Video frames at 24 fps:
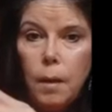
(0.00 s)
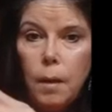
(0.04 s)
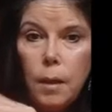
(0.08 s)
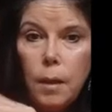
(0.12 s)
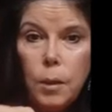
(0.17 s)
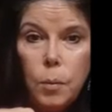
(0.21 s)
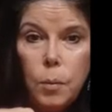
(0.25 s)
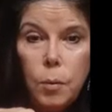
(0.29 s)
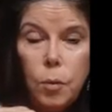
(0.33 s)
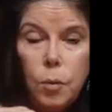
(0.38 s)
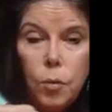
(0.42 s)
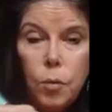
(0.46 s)

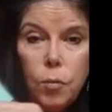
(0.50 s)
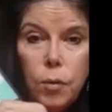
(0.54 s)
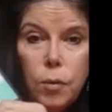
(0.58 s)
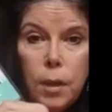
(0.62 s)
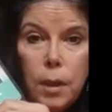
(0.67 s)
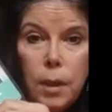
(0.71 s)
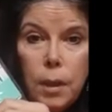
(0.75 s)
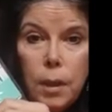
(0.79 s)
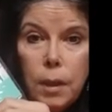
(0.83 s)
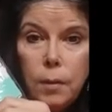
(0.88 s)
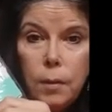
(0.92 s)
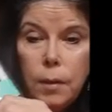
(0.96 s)
This was
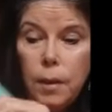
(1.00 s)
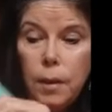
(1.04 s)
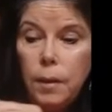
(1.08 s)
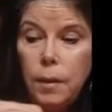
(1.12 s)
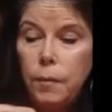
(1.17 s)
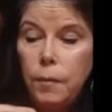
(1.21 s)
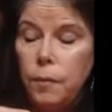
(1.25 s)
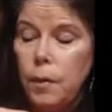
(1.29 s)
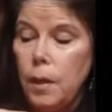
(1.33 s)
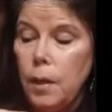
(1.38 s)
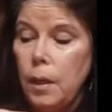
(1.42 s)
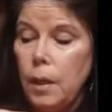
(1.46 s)
really,
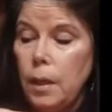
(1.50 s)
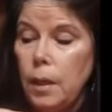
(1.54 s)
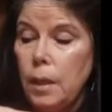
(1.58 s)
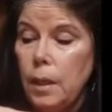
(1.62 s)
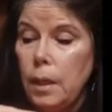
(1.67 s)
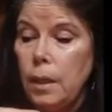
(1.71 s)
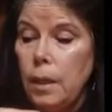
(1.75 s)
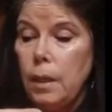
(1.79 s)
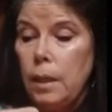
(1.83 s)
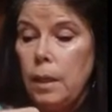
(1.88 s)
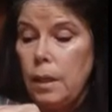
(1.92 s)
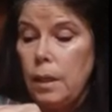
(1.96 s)
really fun
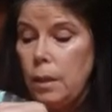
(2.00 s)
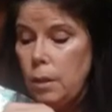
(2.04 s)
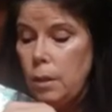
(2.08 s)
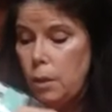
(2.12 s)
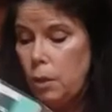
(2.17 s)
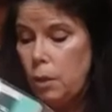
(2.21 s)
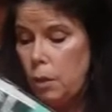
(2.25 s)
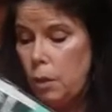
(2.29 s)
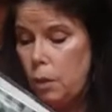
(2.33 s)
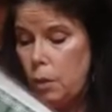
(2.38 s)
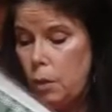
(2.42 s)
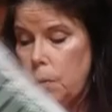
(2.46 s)
and neat
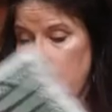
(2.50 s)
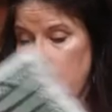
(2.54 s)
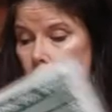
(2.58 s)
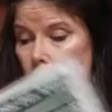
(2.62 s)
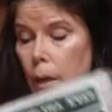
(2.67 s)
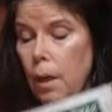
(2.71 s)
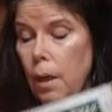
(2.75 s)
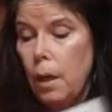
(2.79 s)
to do.